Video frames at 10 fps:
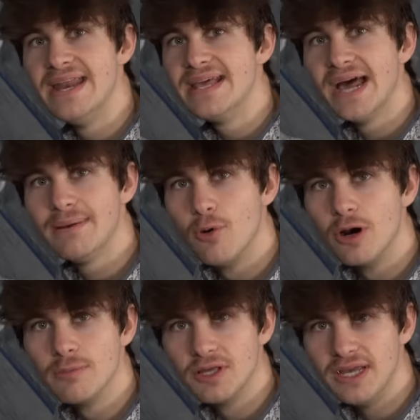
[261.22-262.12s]
any kind of
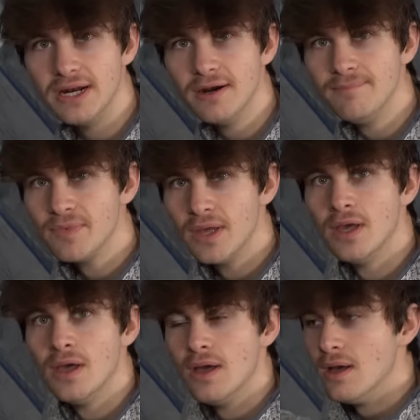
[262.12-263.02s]
portable heater.
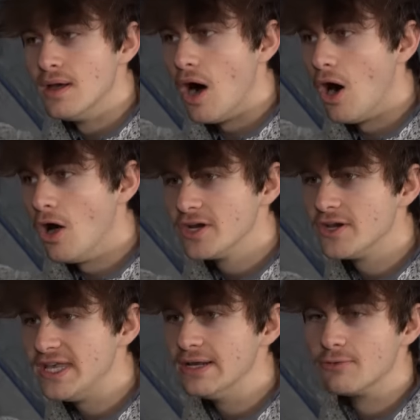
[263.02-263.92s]
All
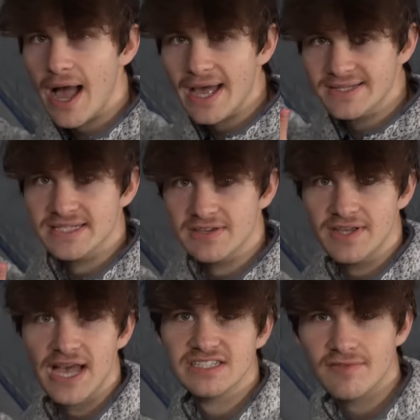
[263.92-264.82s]
your heat rises.
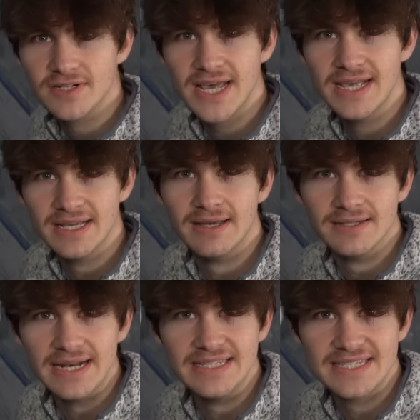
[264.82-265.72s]
If you guys have ever taken
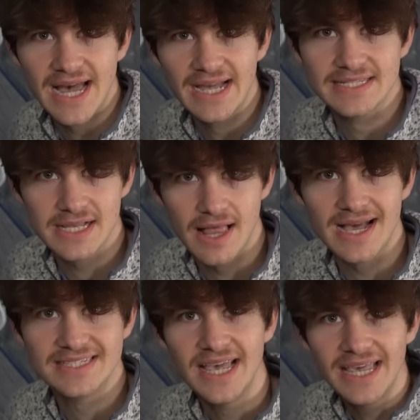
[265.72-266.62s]
any science
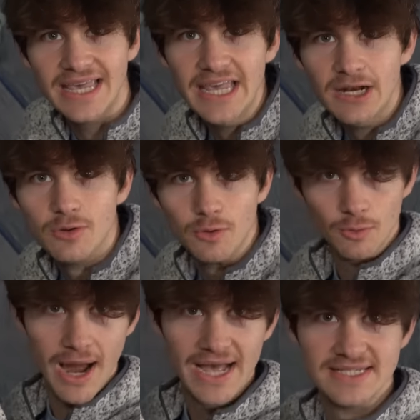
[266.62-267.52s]
class, heat
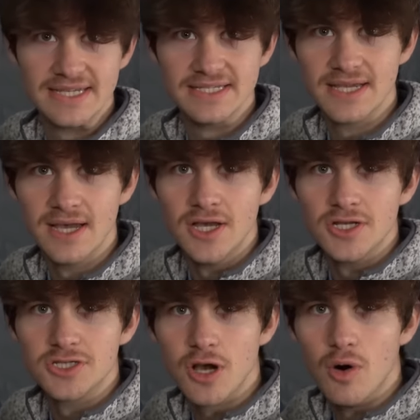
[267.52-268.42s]
rises.
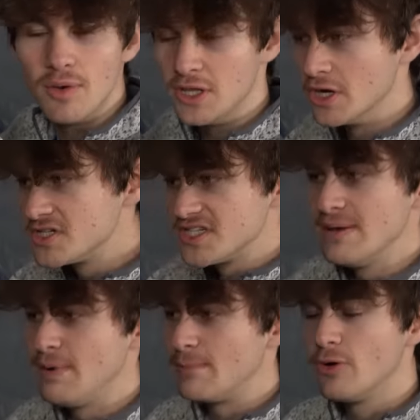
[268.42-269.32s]
So you're
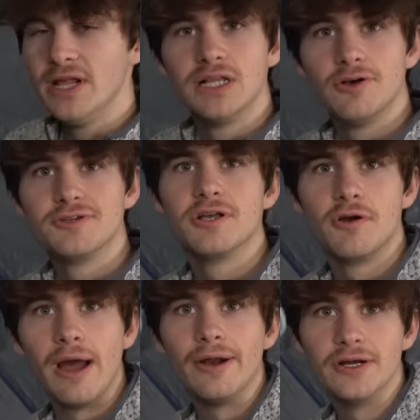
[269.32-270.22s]
sleeping pretty close to the
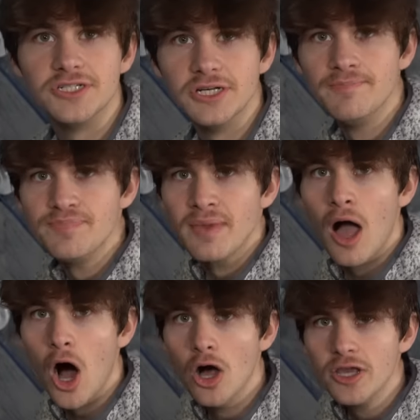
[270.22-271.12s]
ground, aren't you?
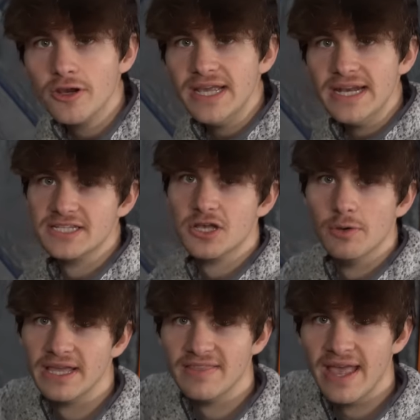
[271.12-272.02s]
All your heat is
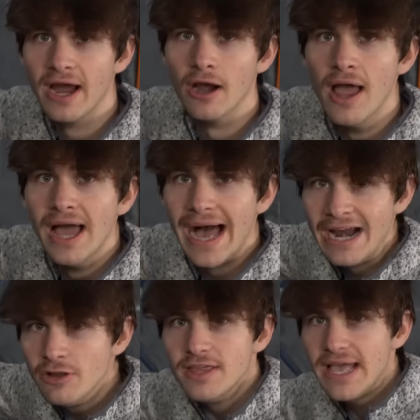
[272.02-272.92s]
going in the air.
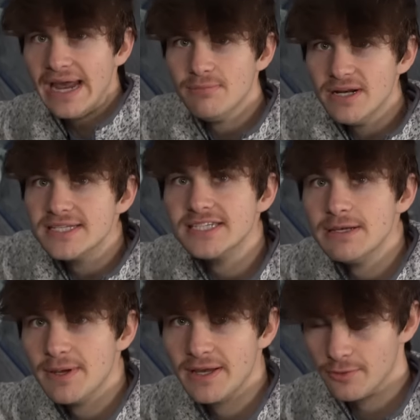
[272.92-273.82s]
I don't think anybody's
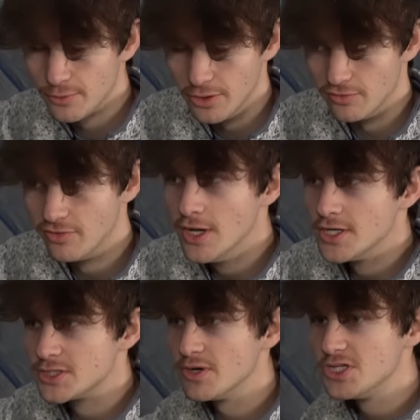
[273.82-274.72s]
sleeping on the roof.
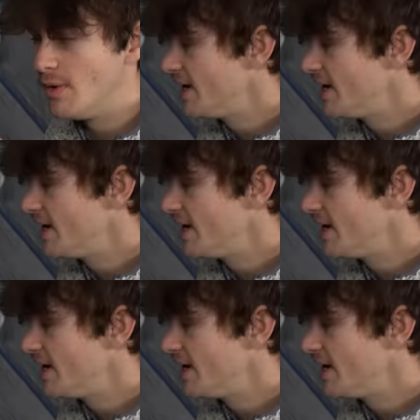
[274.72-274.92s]
So what you